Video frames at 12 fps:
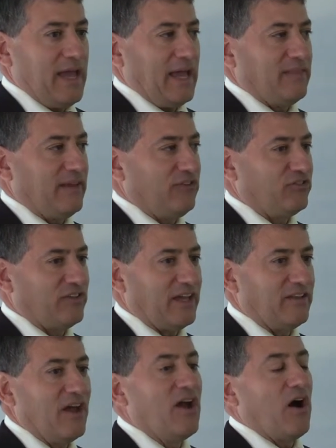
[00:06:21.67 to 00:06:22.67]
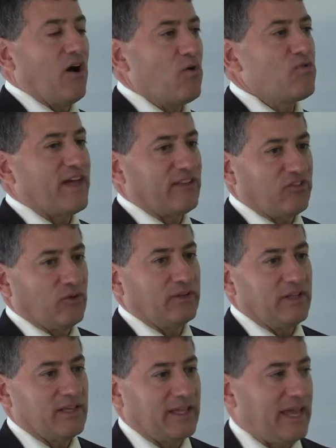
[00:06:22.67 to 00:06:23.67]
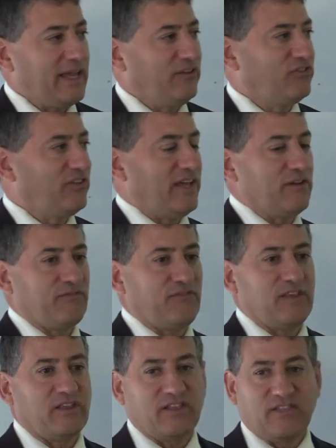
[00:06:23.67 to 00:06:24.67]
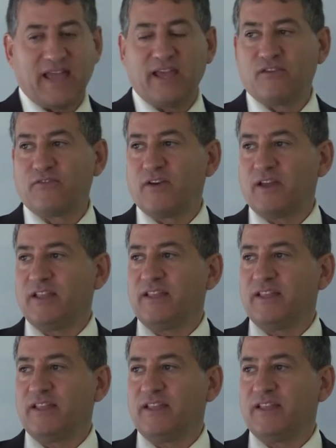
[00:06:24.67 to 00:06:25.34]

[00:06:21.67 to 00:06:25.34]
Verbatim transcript: and they said, oh, that's only the case if they have